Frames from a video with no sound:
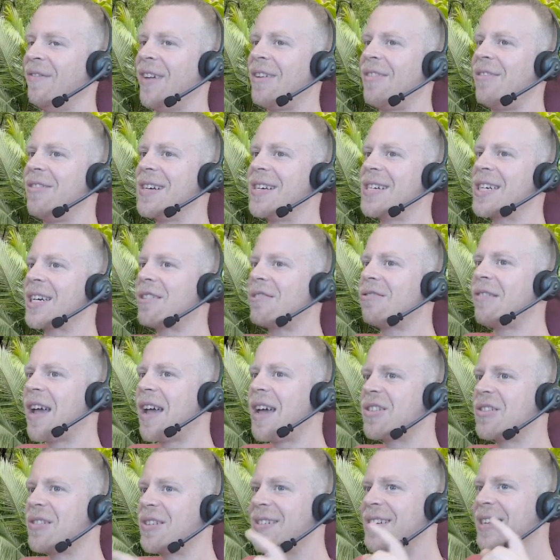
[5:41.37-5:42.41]
various
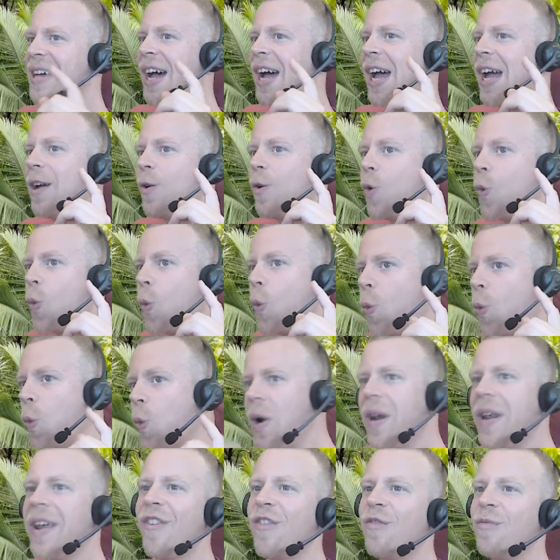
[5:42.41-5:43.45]
crashes. I
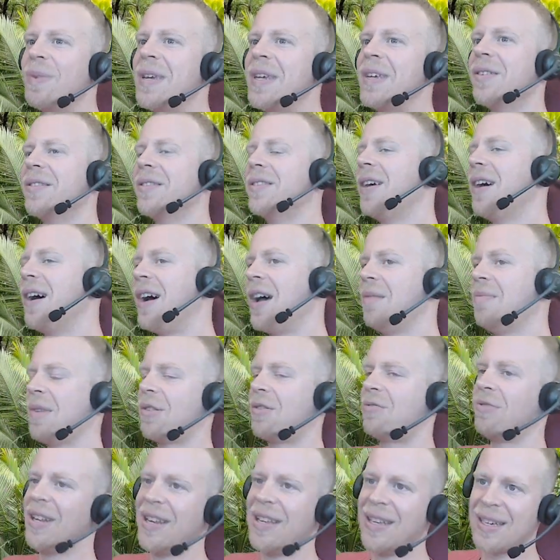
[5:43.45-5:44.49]
would have been on time.
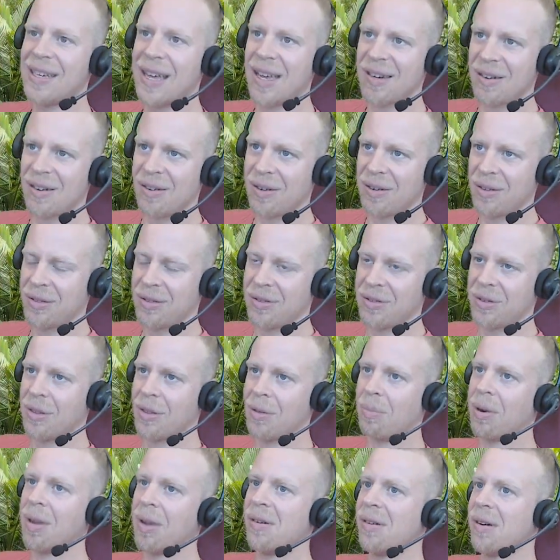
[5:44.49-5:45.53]
I really got onto
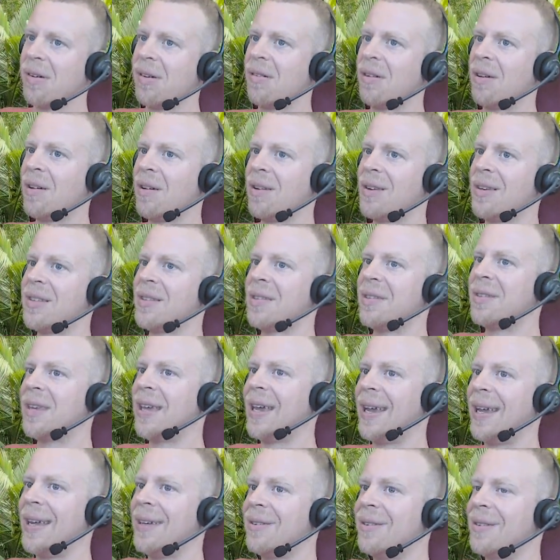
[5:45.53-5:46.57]
the blower early
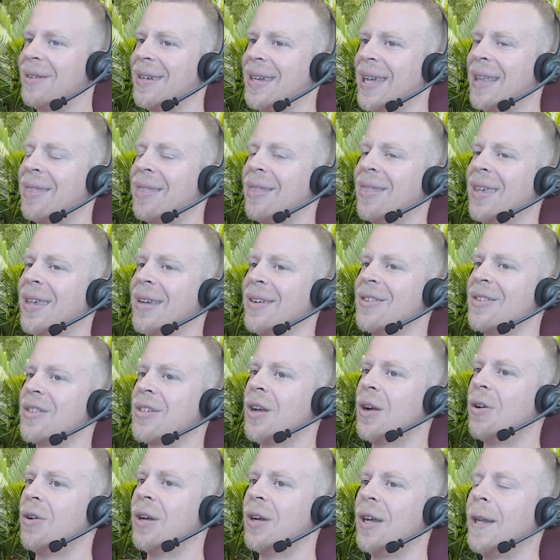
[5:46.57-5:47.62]
today to get things
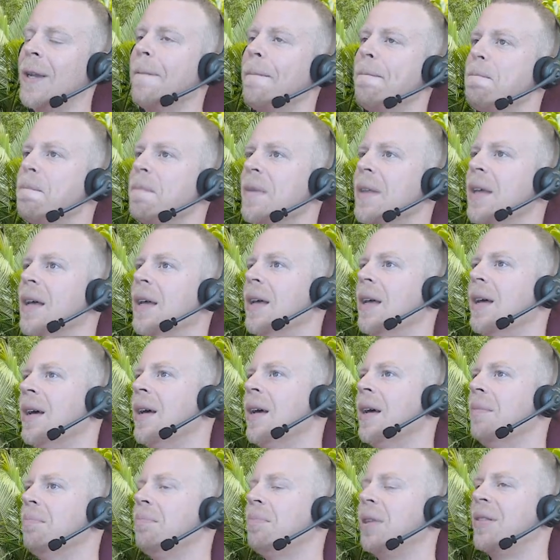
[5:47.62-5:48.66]
going.
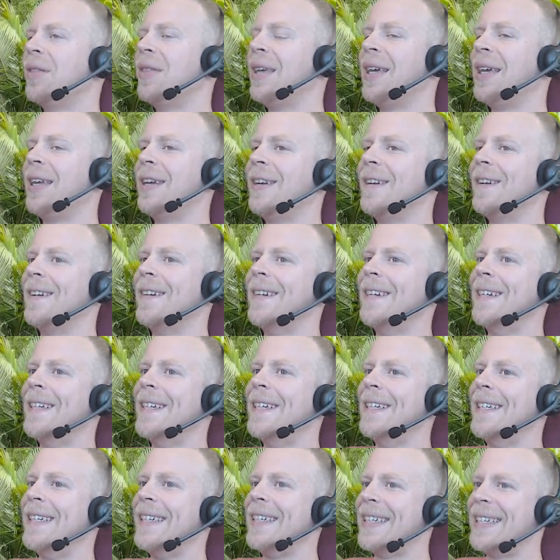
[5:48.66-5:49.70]
But then,
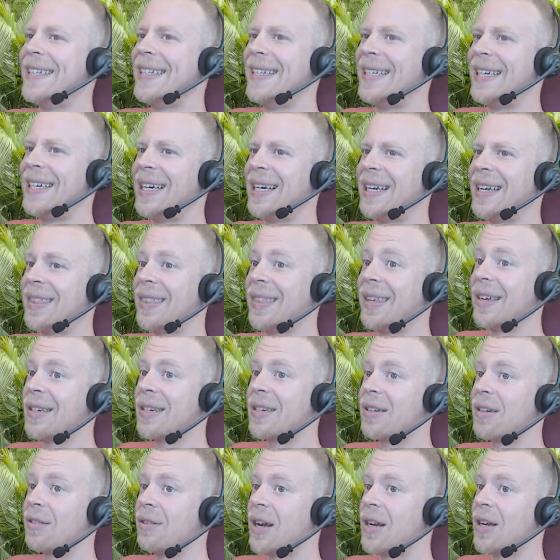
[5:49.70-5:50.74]

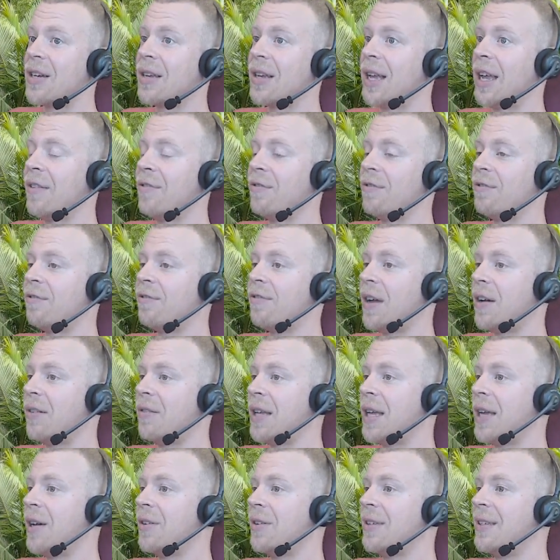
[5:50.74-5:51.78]
things crashed. I haven't
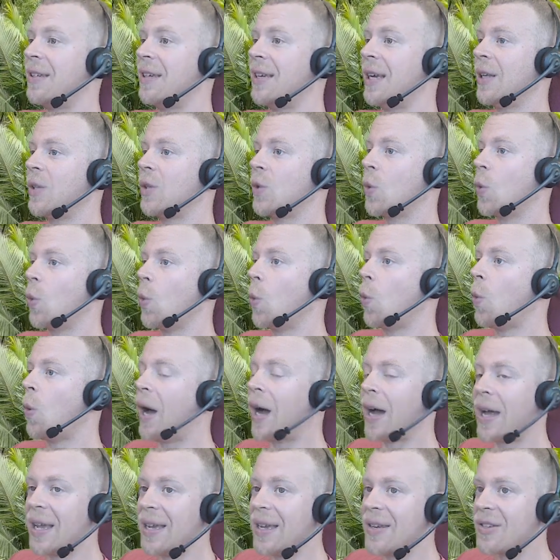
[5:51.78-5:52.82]
found out yet
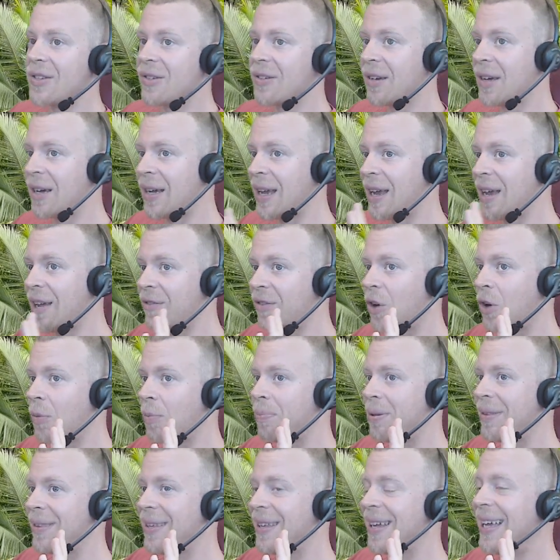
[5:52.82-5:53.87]
why, so I have
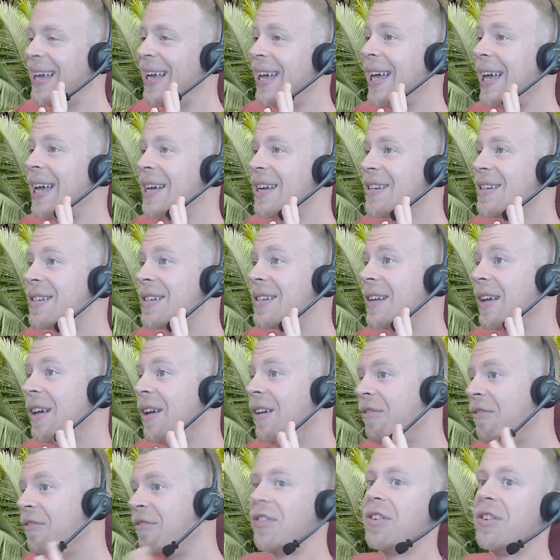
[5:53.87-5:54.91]
opened as
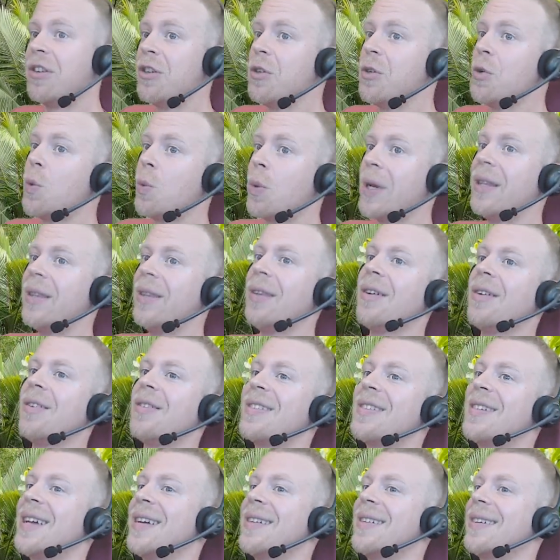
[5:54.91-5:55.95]
few
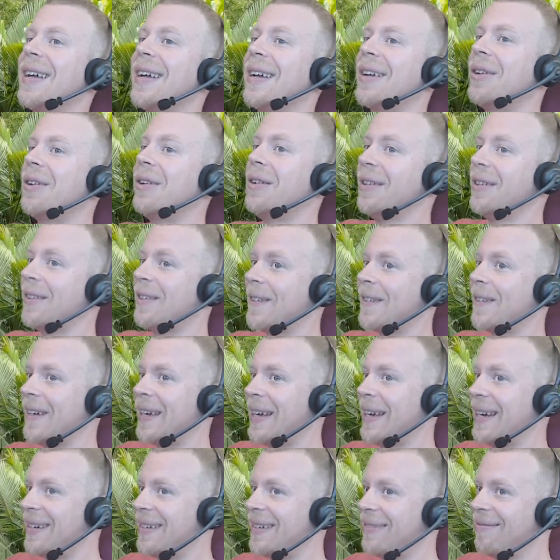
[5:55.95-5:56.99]
windows as I could.
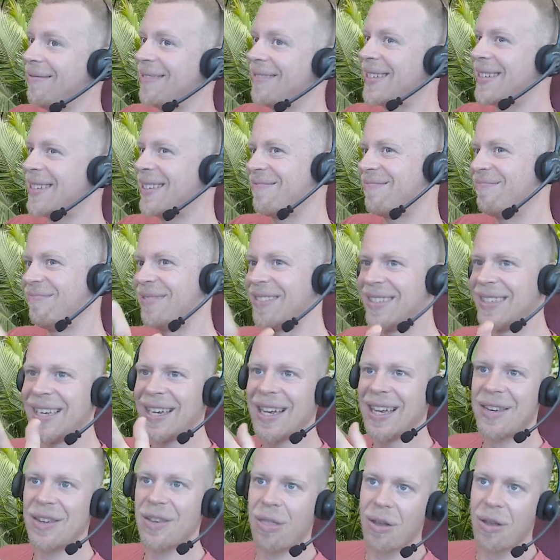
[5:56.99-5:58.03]
And
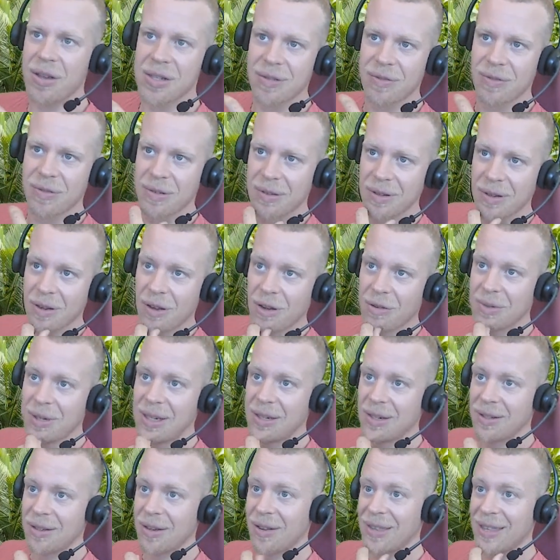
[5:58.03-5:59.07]
yeah, those of you who know
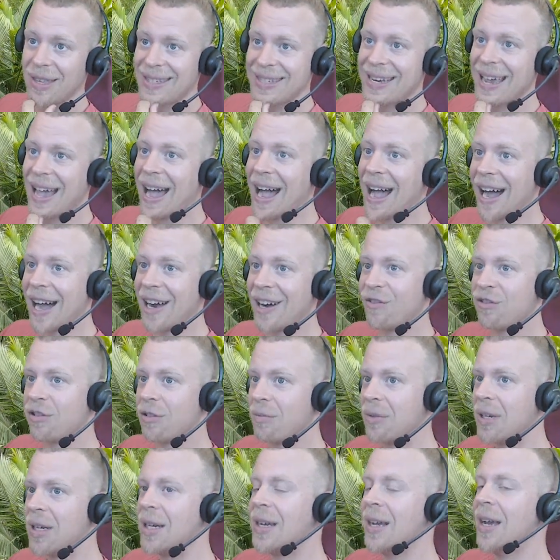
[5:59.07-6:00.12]
me know that's hard
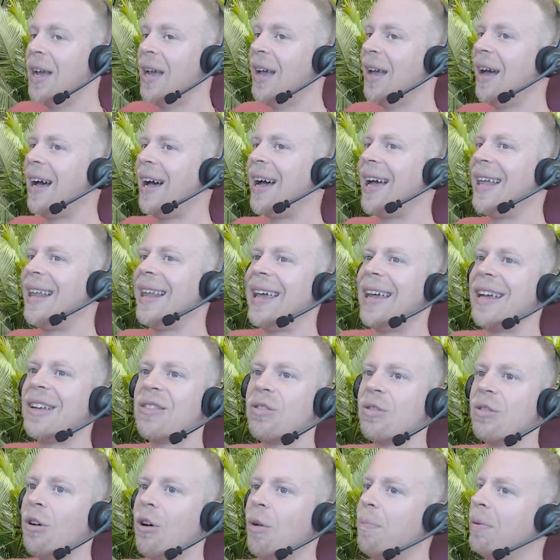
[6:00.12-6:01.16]
for me. I like
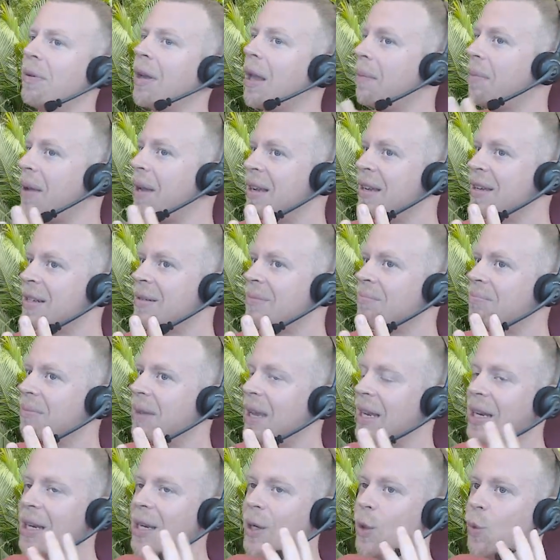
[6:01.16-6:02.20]
to open up as
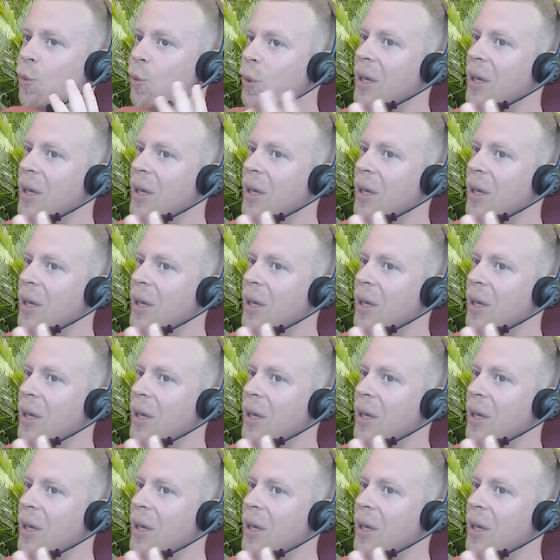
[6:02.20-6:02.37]
many